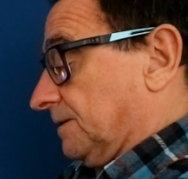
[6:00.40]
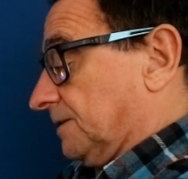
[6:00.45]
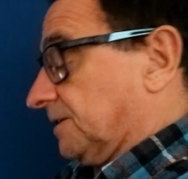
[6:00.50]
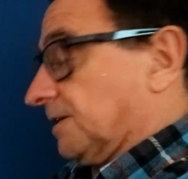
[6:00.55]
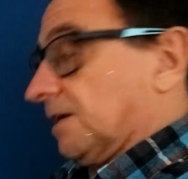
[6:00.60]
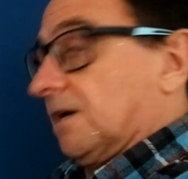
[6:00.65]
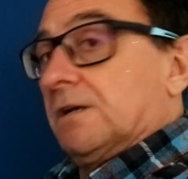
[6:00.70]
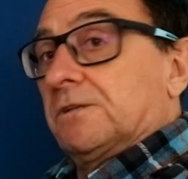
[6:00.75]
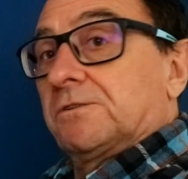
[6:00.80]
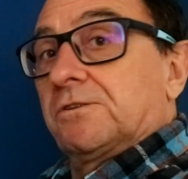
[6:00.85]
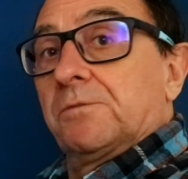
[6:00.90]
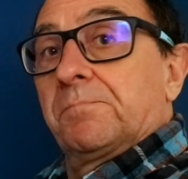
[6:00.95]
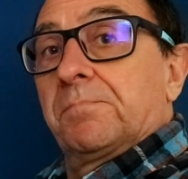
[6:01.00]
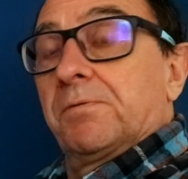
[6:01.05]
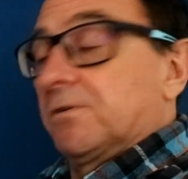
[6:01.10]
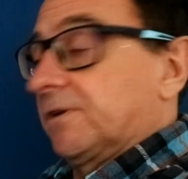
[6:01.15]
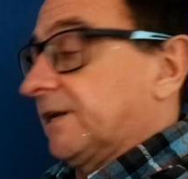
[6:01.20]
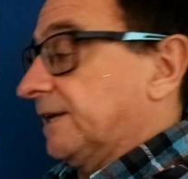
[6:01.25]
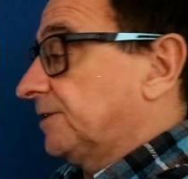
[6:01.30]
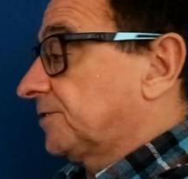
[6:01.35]
start to
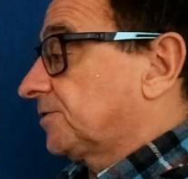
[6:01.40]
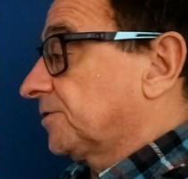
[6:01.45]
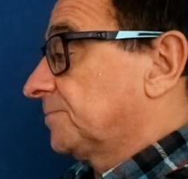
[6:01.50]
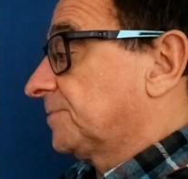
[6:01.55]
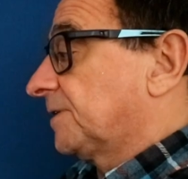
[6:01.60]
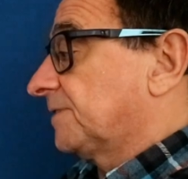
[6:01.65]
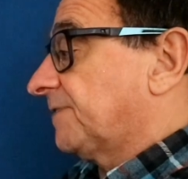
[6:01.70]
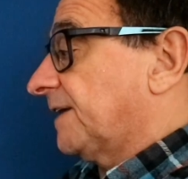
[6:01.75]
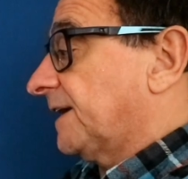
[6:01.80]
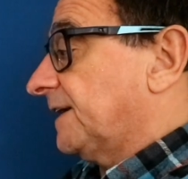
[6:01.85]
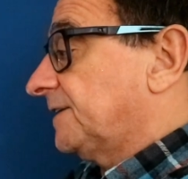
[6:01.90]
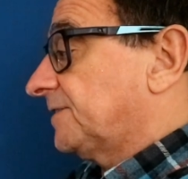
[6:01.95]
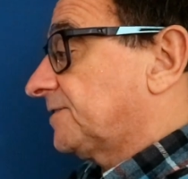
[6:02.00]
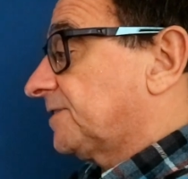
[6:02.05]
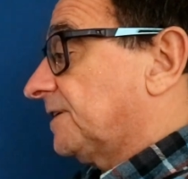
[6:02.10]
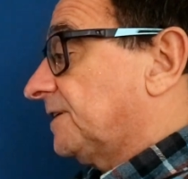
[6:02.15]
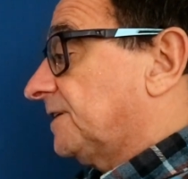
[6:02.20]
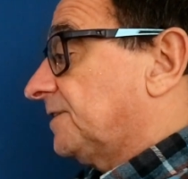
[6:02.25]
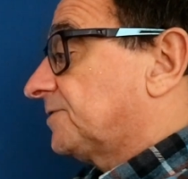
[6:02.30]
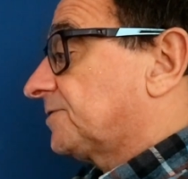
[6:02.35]
plug in some
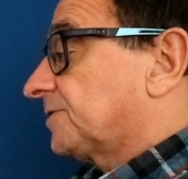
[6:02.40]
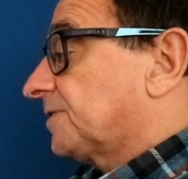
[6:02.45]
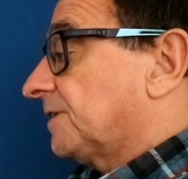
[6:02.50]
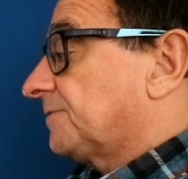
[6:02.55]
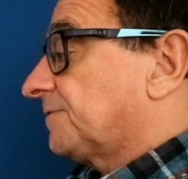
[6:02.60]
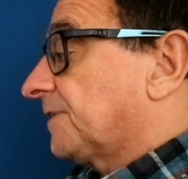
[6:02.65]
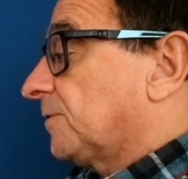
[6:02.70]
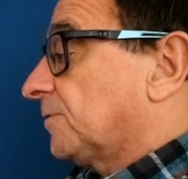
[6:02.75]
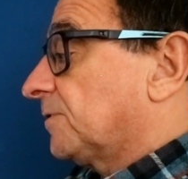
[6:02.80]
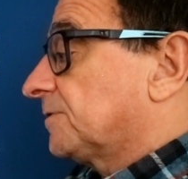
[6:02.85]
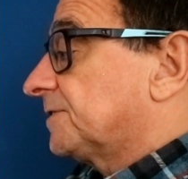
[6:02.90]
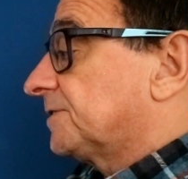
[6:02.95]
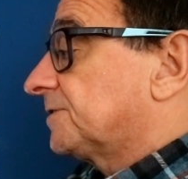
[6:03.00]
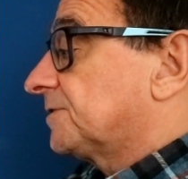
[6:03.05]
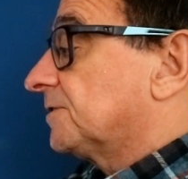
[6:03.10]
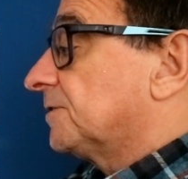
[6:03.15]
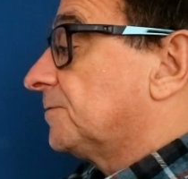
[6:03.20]
devices. If I wanted